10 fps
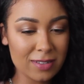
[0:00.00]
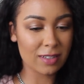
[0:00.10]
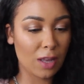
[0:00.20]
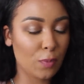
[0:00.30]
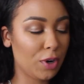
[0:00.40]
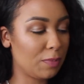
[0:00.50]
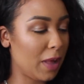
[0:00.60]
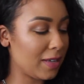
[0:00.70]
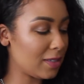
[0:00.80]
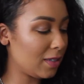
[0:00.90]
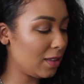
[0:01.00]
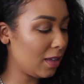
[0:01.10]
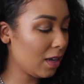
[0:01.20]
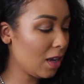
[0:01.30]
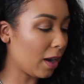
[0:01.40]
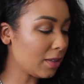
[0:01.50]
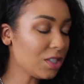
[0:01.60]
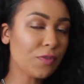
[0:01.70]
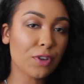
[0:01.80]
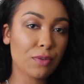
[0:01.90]
like that weird plasticky thing. Got
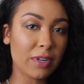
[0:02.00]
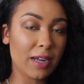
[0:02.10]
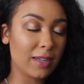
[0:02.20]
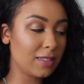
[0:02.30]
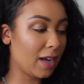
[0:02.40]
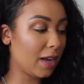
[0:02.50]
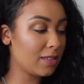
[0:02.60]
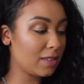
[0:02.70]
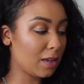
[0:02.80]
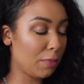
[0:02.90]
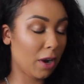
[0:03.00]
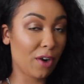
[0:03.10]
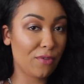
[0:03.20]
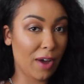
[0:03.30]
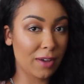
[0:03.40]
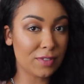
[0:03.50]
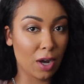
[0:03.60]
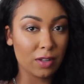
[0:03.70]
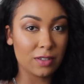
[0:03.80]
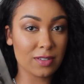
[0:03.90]
this for $3.99, says compare at
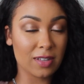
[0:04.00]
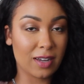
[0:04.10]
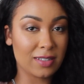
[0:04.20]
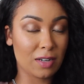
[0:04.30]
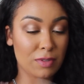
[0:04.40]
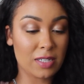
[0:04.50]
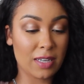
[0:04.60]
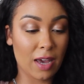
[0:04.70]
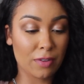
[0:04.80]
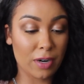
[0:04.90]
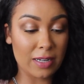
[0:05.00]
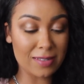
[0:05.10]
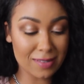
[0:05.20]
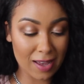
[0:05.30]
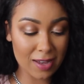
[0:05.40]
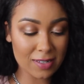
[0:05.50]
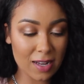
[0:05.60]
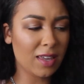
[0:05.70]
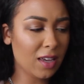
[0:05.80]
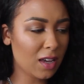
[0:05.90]
$5. Like I said, it was together in a set. I
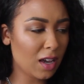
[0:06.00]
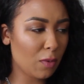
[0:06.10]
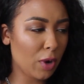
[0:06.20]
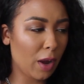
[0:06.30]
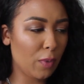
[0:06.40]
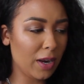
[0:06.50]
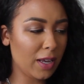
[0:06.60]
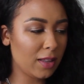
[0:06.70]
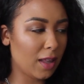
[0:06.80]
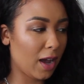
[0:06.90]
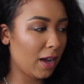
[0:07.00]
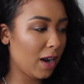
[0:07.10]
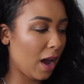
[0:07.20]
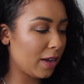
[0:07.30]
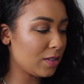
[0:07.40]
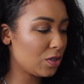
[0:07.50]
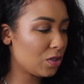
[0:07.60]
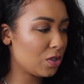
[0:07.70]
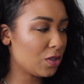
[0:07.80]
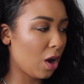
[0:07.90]
think when I went in line, I
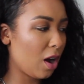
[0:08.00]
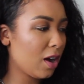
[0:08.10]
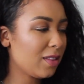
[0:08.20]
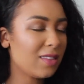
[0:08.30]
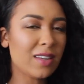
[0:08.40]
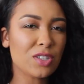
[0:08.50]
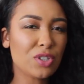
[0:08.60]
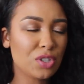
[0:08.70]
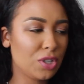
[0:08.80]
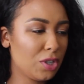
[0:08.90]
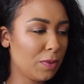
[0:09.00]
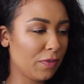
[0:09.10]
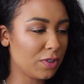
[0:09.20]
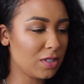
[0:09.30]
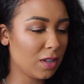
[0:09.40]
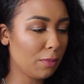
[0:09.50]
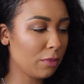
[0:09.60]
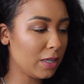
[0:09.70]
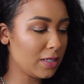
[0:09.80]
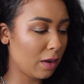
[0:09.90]
saw this too, but for some
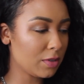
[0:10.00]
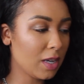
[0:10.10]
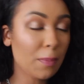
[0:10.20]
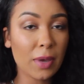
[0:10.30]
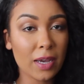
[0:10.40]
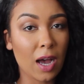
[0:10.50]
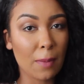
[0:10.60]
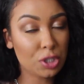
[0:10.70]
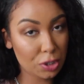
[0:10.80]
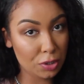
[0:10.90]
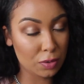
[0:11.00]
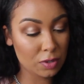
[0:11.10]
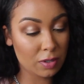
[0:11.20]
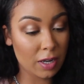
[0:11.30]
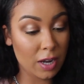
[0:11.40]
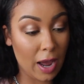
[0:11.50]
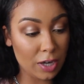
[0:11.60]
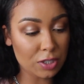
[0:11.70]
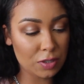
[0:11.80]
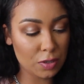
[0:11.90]
reason I was gonna pick up two so I could
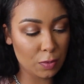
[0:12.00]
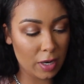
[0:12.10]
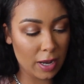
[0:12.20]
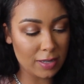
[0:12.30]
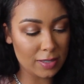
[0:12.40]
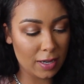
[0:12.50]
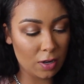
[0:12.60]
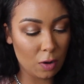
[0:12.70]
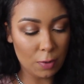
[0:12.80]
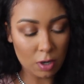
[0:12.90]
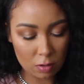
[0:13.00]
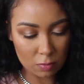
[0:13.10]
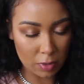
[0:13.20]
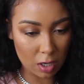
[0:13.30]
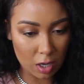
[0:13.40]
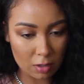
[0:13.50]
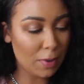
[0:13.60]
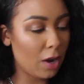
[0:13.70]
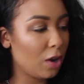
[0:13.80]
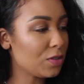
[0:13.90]
actually use one as a notebook. Oh my god.
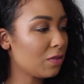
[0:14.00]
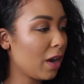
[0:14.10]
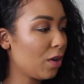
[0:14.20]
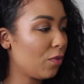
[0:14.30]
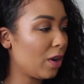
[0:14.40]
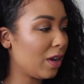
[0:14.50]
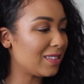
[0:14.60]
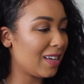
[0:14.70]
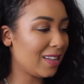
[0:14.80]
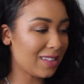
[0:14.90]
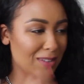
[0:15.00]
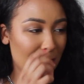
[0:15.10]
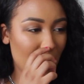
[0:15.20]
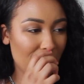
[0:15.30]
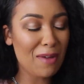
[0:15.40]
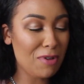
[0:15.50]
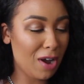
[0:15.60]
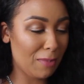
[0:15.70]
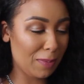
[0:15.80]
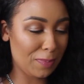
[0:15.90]
But I also kind of to take this apart and put it
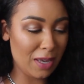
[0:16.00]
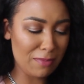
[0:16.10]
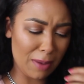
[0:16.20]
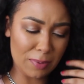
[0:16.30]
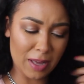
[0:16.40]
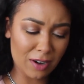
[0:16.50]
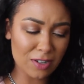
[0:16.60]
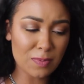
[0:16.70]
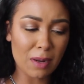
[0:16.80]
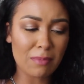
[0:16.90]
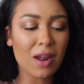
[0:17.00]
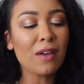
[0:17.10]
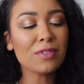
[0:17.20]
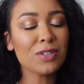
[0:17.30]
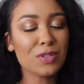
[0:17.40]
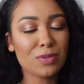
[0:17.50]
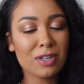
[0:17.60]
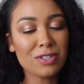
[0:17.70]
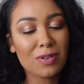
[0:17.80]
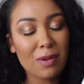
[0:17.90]
on my in my planners, but I'm not really sure.
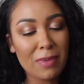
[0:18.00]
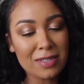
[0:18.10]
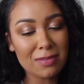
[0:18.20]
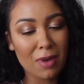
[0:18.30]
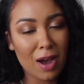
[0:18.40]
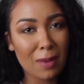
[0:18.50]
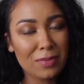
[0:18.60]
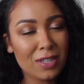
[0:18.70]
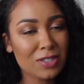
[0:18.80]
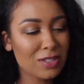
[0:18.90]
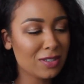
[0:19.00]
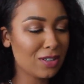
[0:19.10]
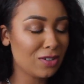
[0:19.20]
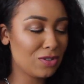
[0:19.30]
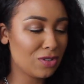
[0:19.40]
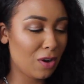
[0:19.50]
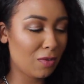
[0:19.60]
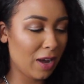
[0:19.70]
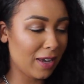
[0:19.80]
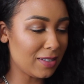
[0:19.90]
I just don't want to mess them up. They just look so
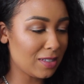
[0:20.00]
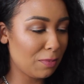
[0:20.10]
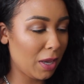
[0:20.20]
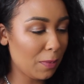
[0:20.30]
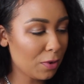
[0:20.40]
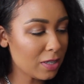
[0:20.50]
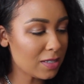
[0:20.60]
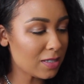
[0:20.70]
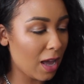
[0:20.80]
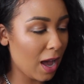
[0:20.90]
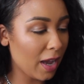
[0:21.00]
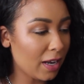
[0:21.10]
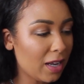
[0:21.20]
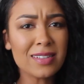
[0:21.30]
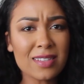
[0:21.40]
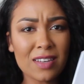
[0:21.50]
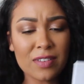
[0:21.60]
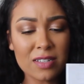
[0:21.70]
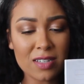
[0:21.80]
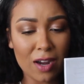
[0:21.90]
nice. The paper inside is
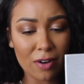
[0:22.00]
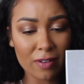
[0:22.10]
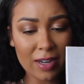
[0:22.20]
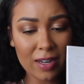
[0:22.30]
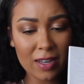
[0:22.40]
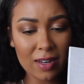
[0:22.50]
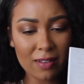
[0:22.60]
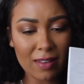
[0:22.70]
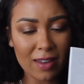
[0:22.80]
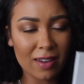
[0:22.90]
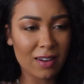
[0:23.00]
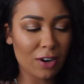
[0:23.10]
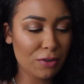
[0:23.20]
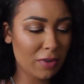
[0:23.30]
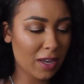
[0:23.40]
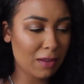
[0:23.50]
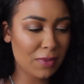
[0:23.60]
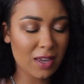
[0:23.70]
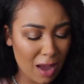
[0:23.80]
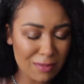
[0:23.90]
even decorated. Like, are you kidding
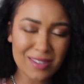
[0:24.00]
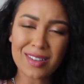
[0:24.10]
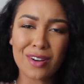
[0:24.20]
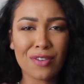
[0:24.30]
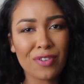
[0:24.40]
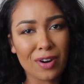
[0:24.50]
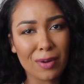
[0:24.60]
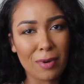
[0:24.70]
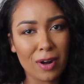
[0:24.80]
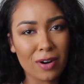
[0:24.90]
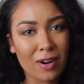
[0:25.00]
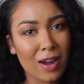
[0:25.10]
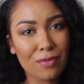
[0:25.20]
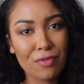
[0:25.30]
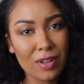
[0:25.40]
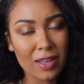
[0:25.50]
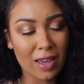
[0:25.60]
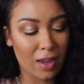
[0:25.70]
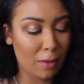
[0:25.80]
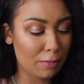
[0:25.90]
me? I'm a sucker for Harry Potter. I really
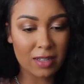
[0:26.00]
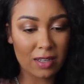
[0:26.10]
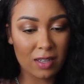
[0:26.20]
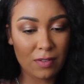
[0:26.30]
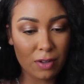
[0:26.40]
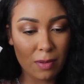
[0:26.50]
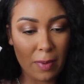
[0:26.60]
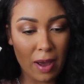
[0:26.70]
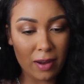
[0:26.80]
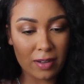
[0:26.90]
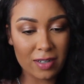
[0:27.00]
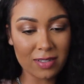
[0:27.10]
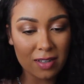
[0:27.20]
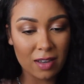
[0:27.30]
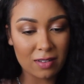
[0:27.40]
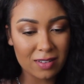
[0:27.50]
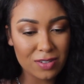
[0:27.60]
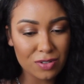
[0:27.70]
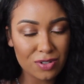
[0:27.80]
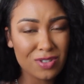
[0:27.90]
am. Like, even on the back, it's like
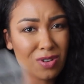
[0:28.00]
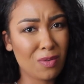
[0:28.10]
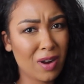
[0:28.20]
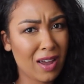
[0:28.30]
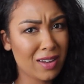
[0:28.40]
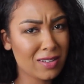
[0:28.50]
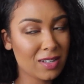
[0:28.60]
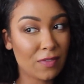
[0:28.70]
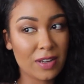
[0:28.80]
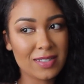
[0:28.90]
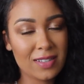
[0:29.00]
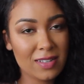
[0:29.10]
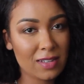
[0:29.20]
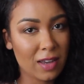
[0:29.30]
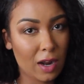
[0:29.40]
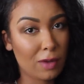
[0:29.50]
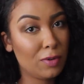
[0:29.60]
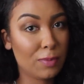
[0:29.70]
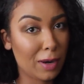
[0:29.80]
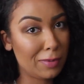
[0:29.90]
these are so nice. If I see these again, I
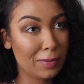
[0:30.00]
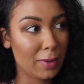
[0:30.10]
will probably